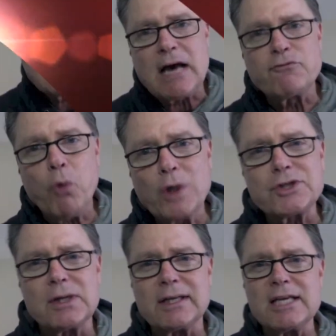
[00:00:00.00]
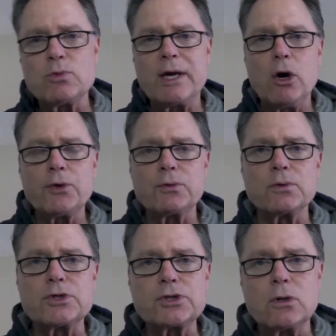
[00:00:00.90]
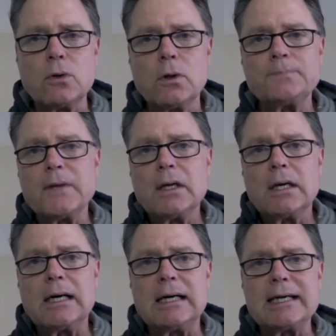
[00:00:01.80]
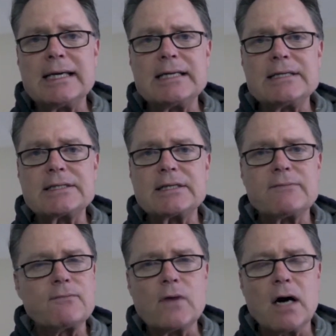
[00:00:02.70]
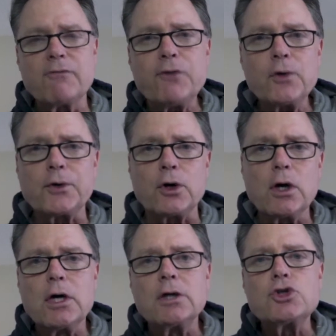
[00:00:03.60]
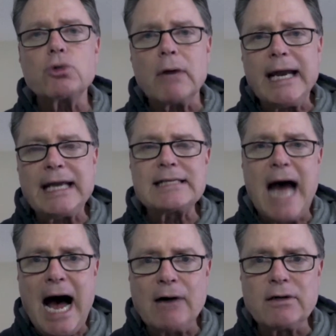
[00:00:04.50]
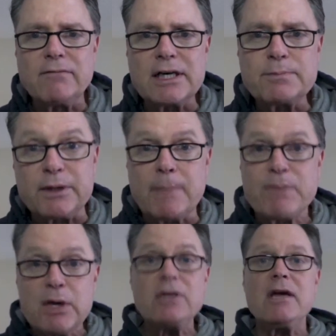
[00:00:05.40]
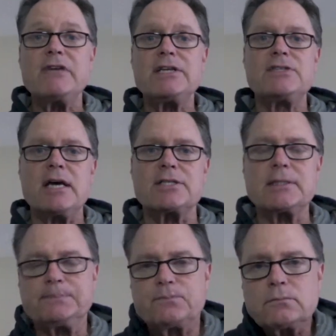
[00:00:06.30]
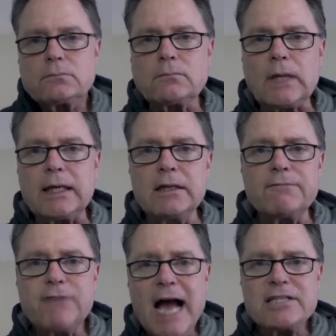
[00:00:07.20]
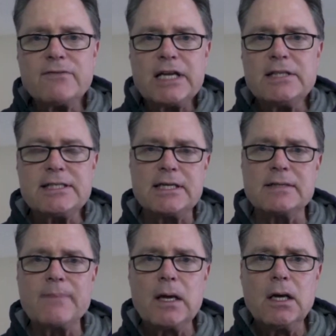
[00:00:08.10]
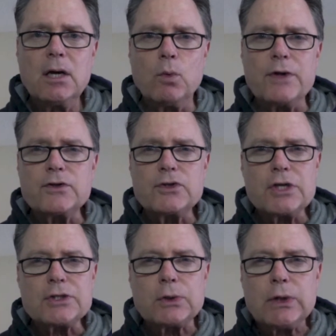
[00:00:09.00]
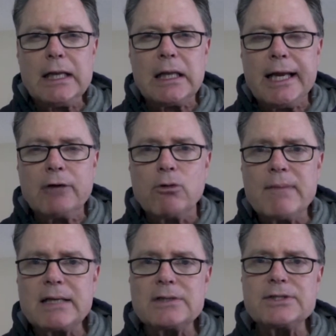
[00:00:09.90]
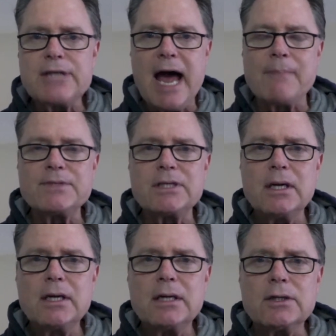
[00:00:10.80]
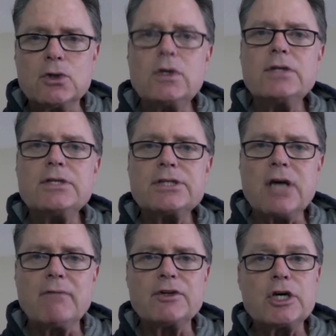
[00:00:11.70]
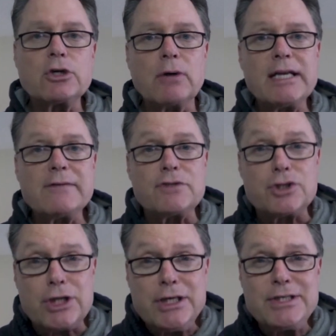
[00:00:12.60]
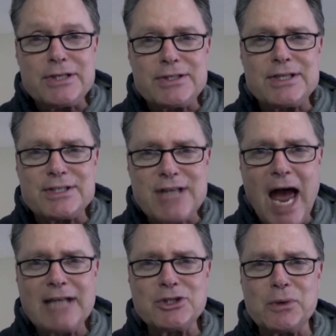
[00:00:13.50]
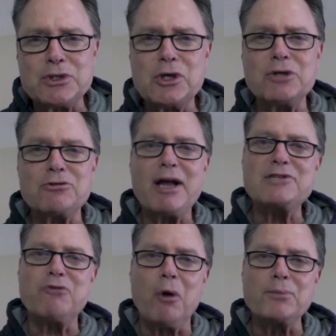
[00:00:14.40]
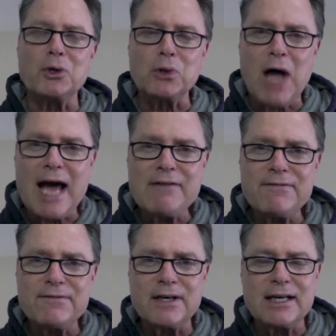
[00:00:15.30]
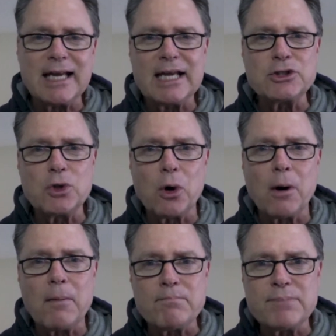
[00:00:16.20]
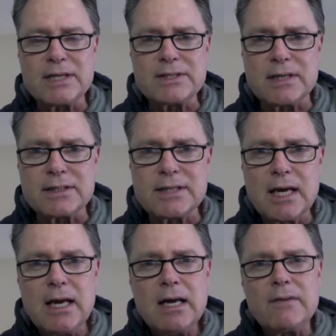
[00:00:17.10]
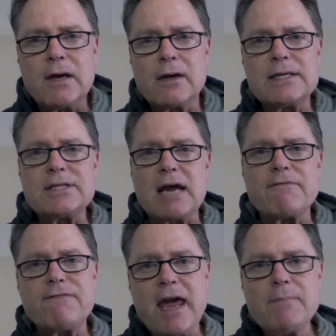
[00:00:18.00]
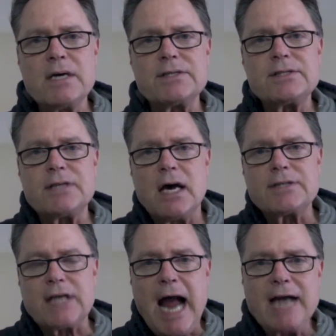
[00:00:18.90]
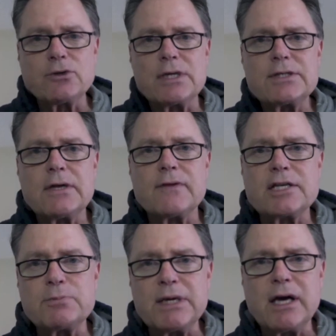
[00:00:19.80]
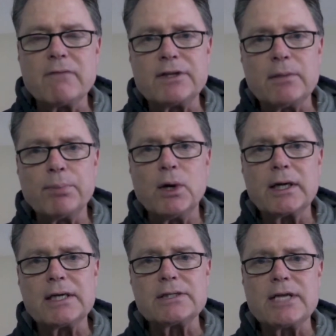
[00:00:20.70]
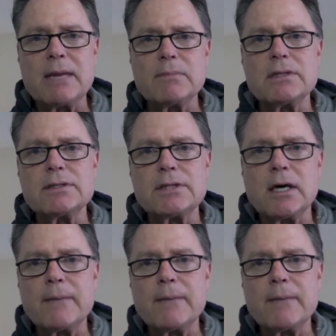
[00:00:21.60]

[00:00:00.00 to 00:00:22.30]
unfortunately, as we go through school, it is further trained out of us. But the beauty of it is this: in the flash of an instant, with just little incremental steps, you can discover the creative genius inside you, and you can transform your life and your business. There is a famous psychiatrist that they speak of in the book. His name is